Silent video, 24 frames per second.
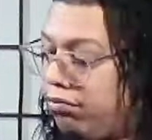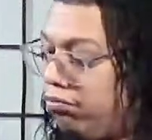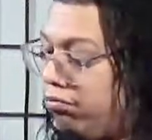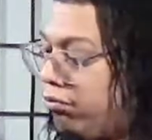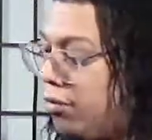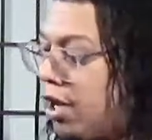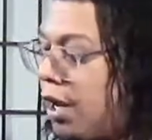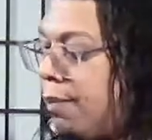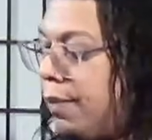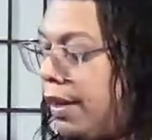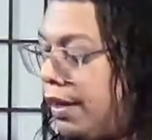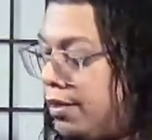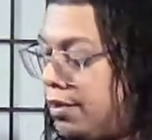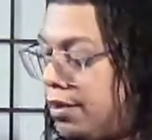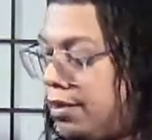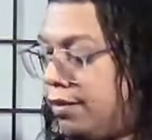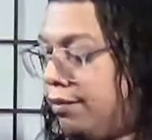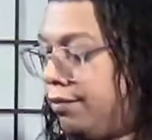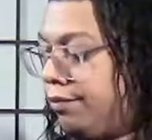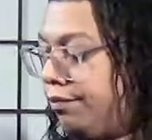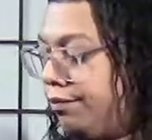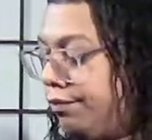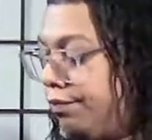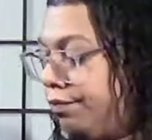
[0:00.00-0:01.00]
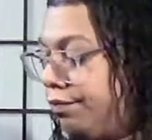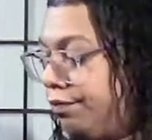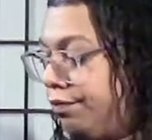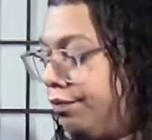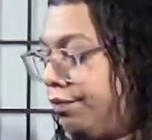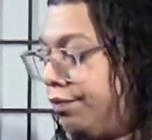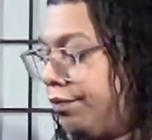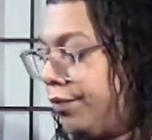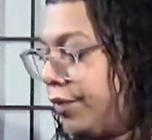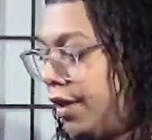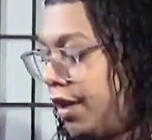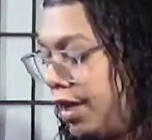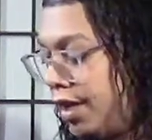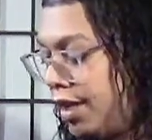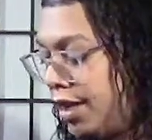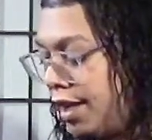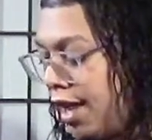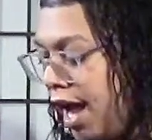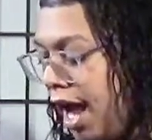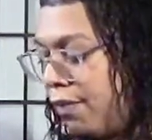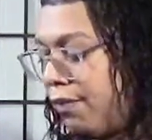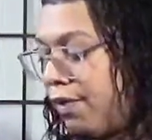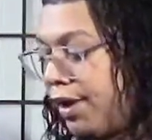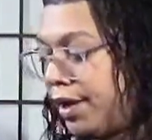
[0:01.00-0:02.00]
amazing.
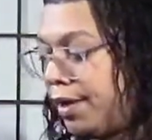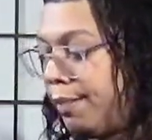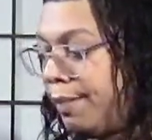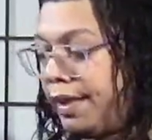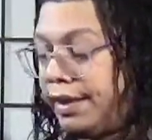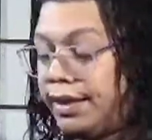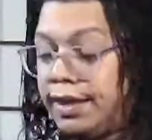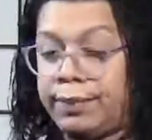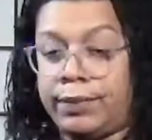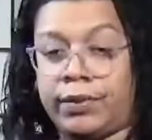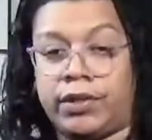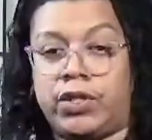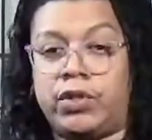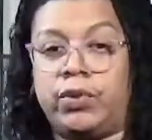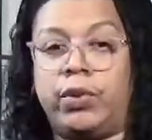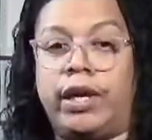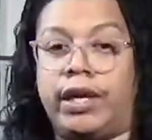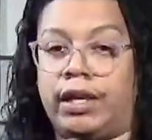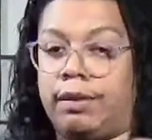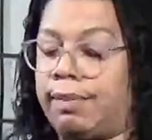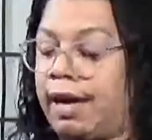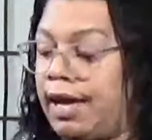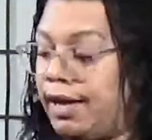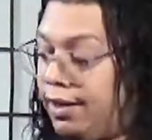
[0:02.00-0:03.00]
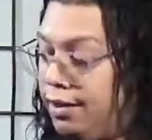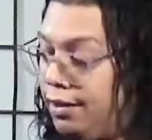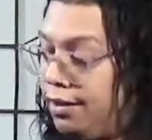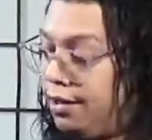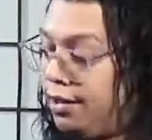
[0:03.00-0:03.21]
I recommend them to anybody.